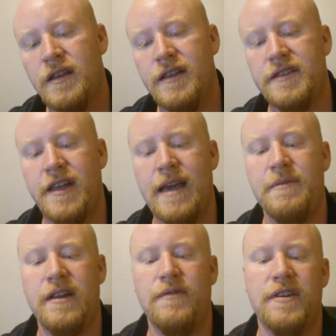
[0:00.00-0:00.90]
It's a
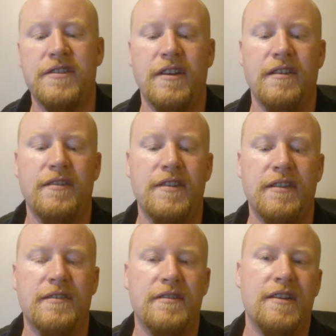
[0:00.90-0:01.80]
habit. I want to sit here and
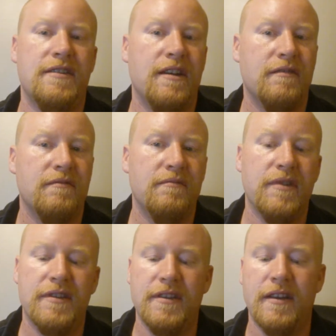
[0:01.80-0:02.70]
dig the seeds out,
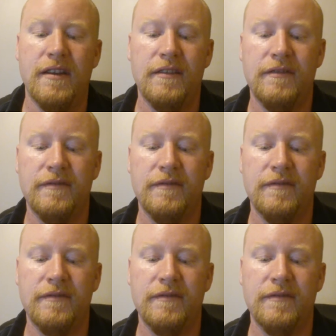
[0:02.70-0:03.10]
but I